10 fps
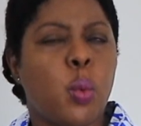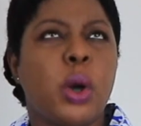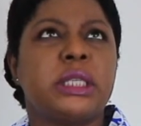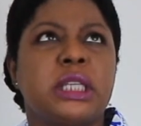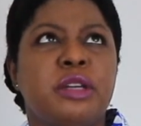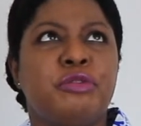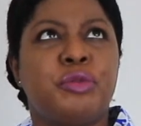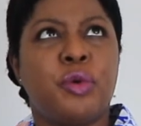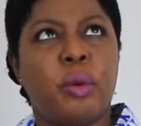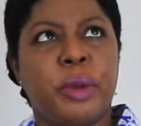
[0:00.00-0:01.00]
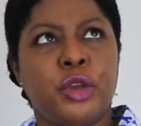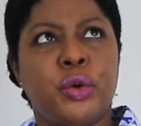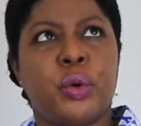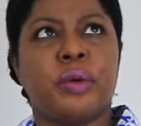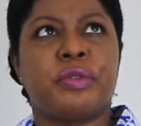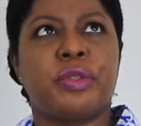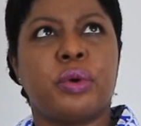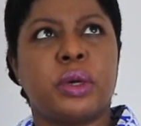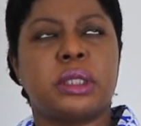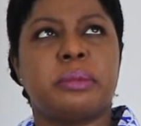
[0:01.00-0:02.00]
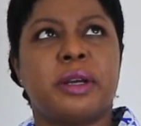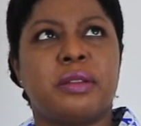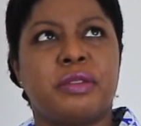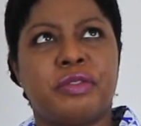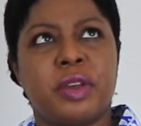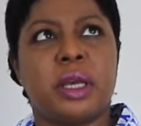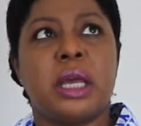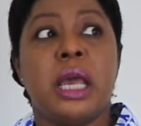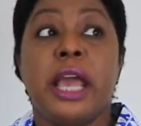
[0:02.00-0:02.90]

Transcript: What's informing your thoughts about the fear?